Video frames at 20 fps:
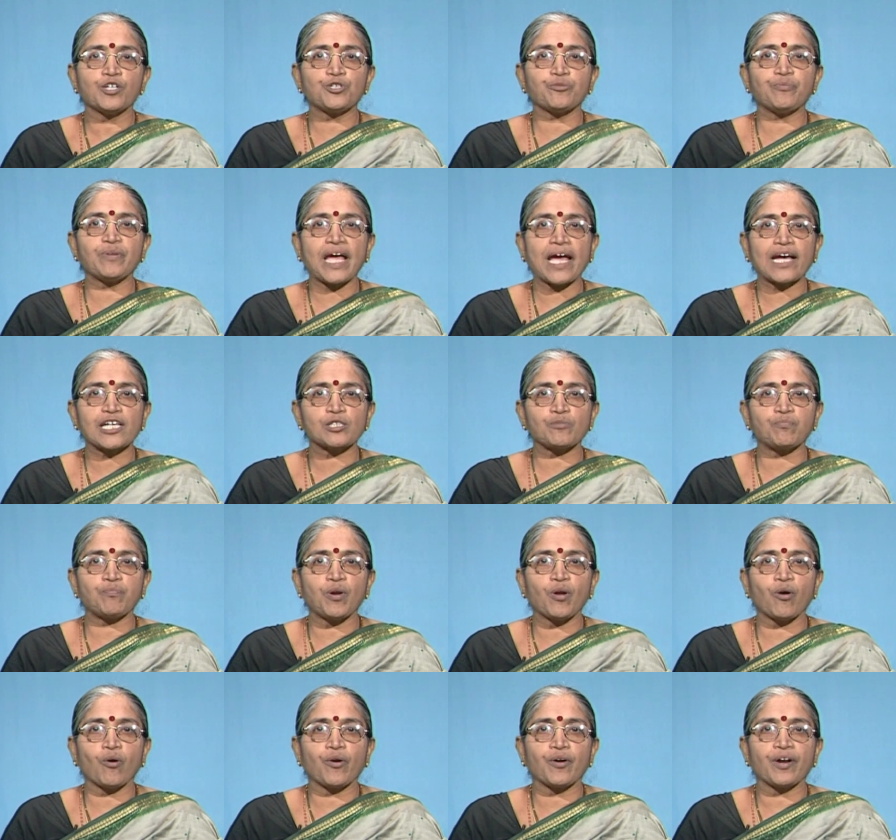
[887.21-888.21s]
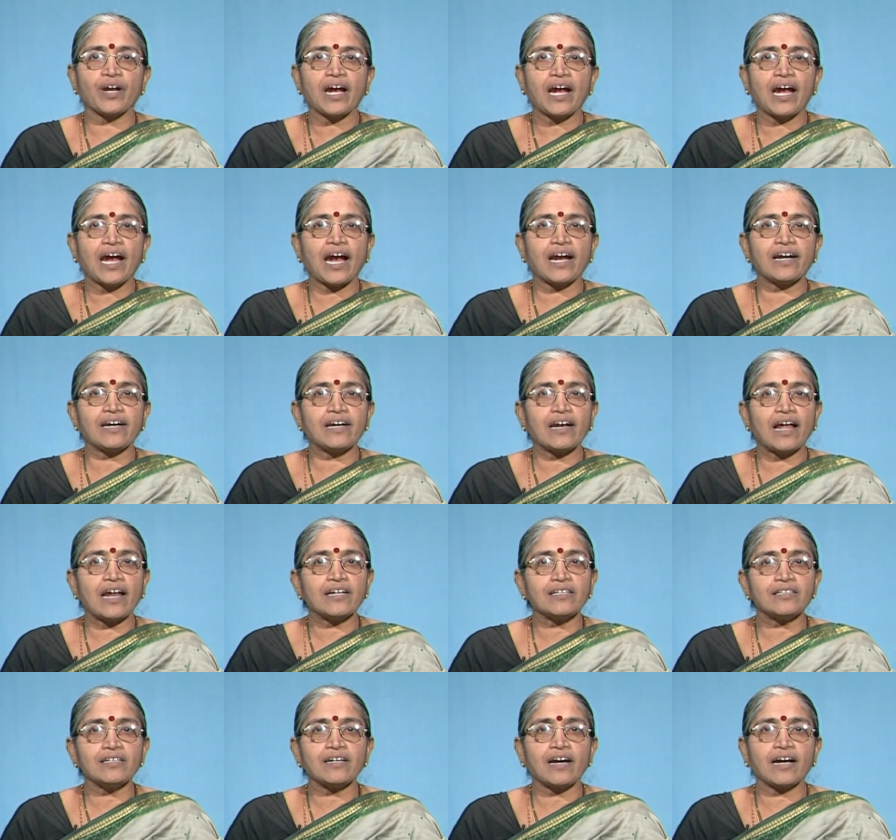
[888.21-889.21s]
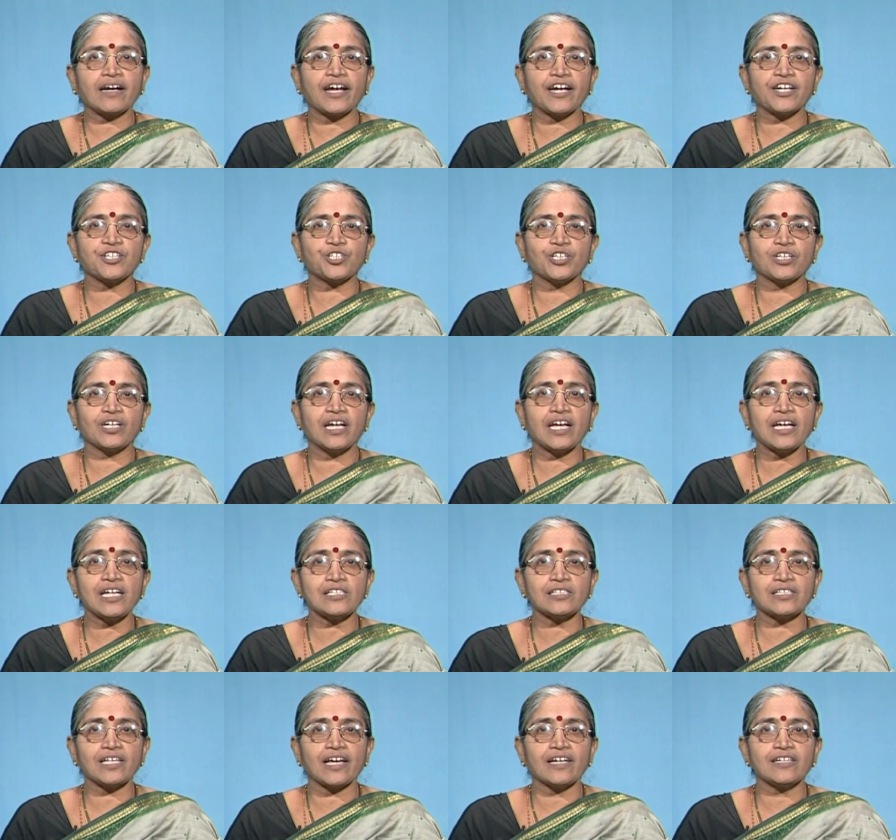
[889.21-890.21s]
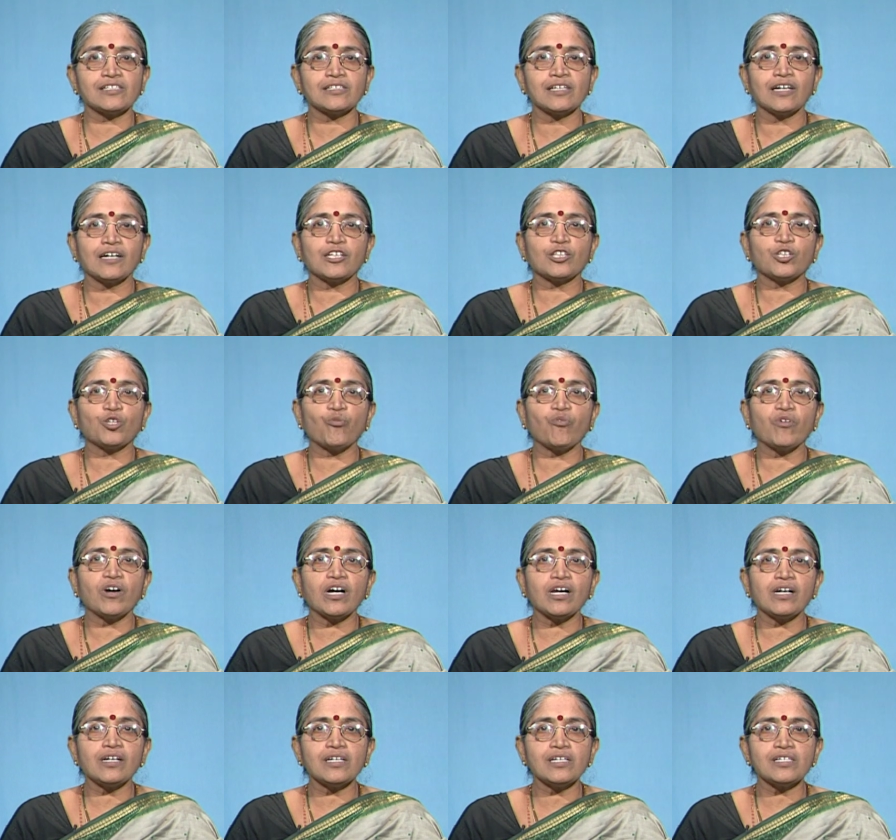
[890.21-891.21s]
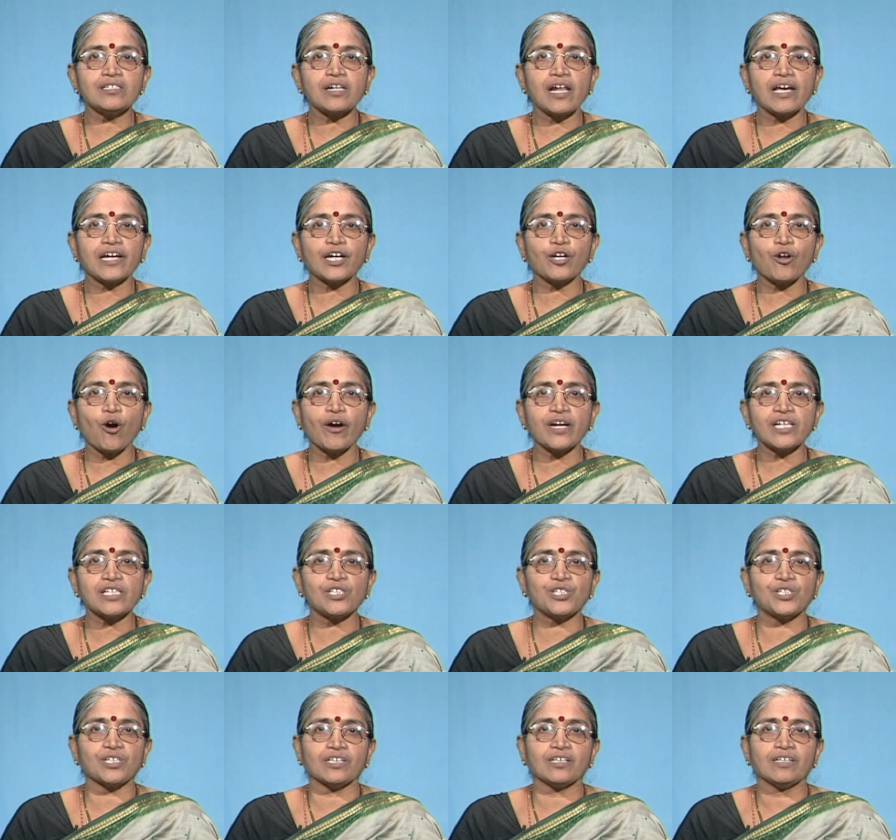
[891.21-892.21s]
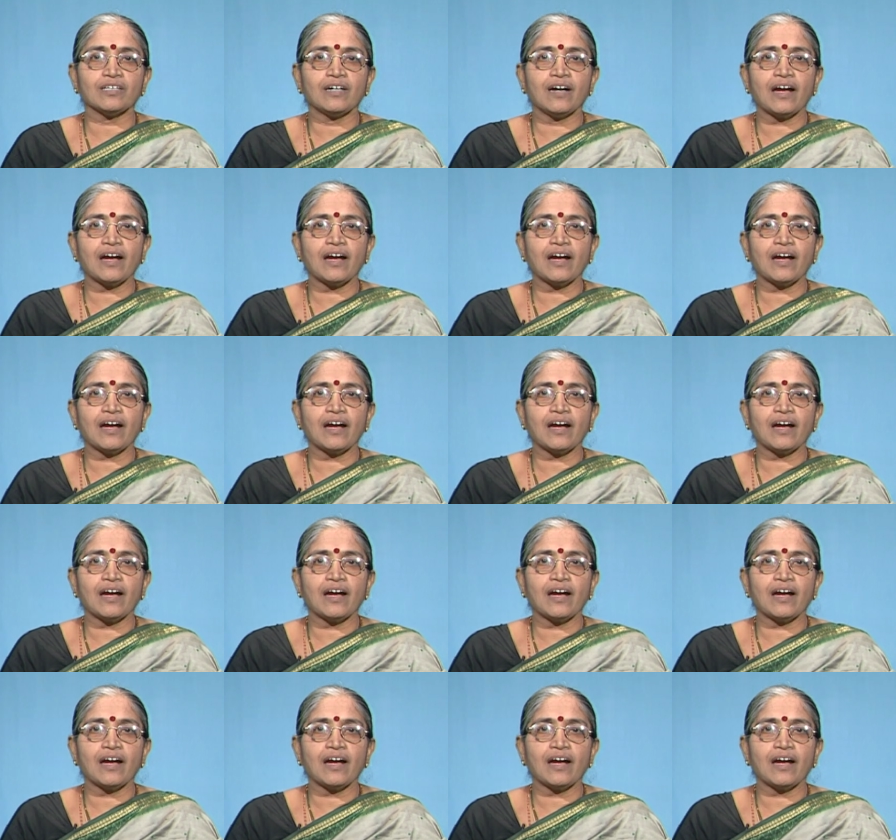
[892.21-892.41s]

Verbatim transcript: to be explored and in another occasion he says the world is like an oyster